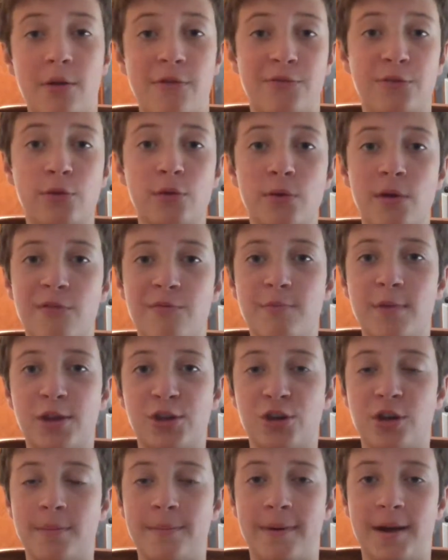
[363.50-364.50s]
review of
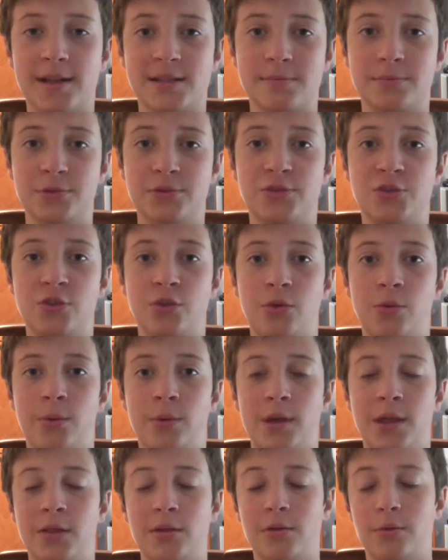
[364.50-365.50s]
Mission Impossible
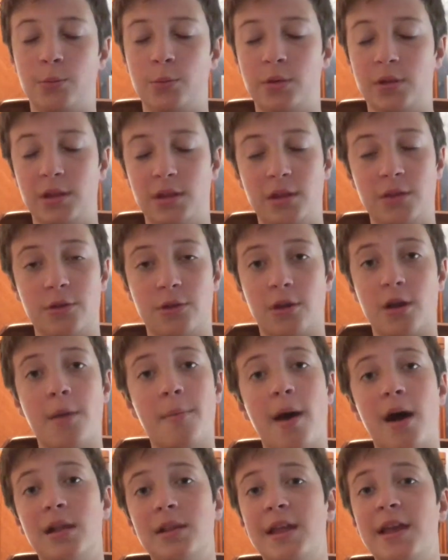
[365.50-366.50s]
2 will either come
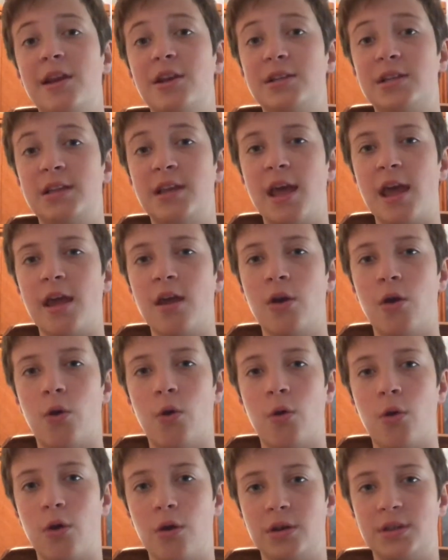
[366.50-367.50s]
out later today
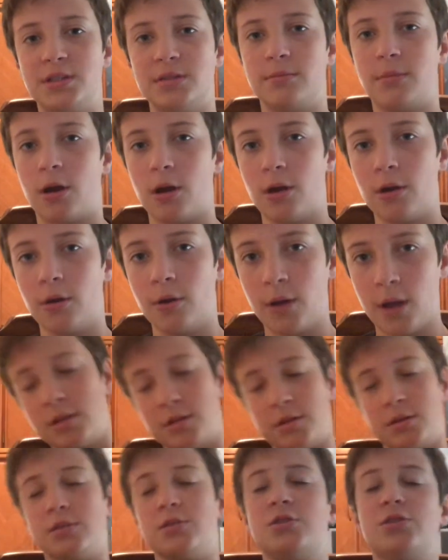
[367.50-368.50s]
or tomorrow.
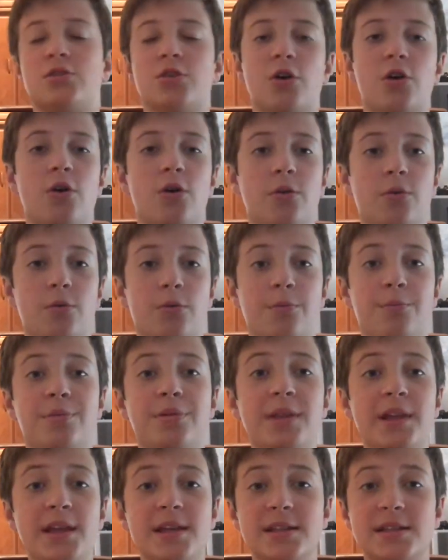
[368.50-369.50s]
So
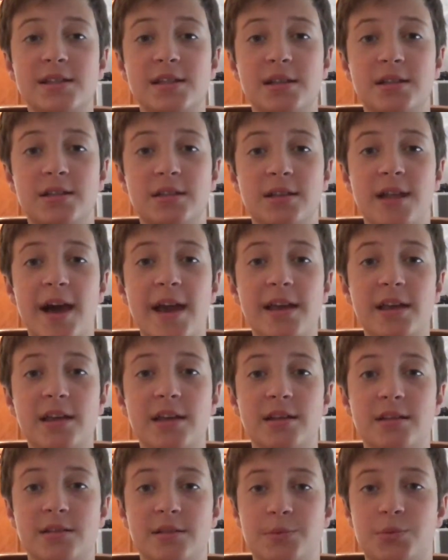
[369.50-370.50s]
please like,
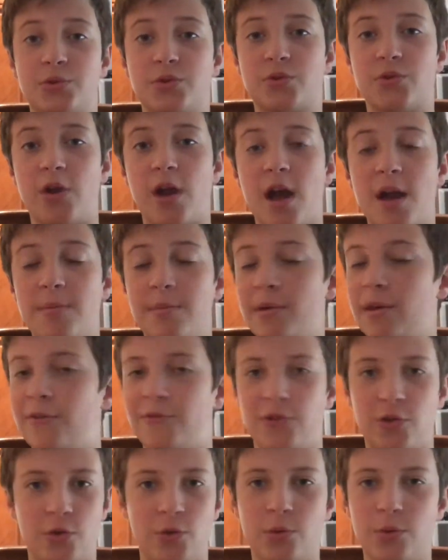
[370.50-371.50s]
subscribe
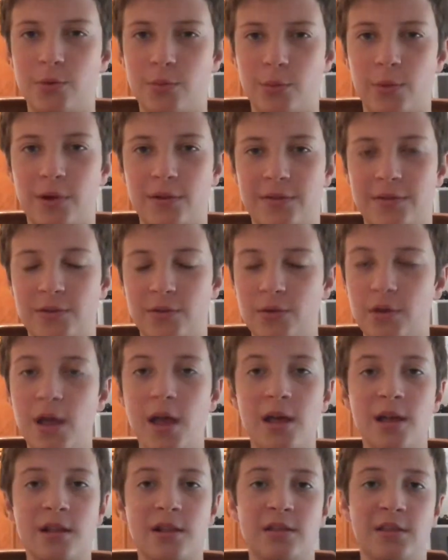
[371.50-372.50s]
if you want to.
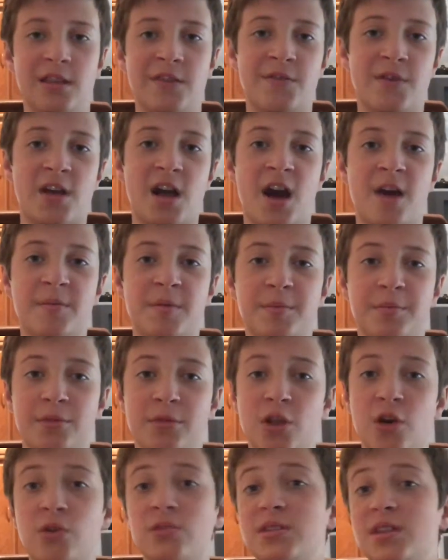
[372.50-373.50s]
Leave a comment
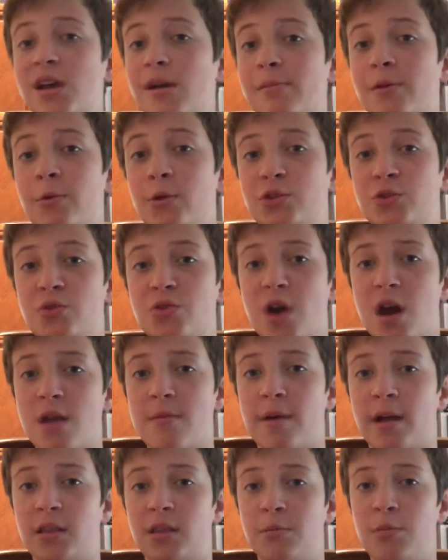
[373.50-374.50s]
below, tell me what you thought
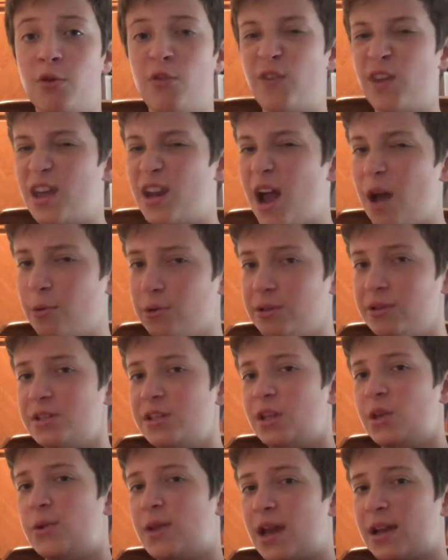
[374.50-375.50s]
about the movie, and I will
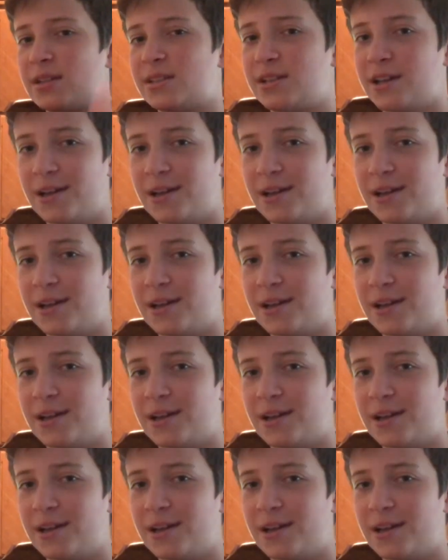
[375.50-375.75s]
see you next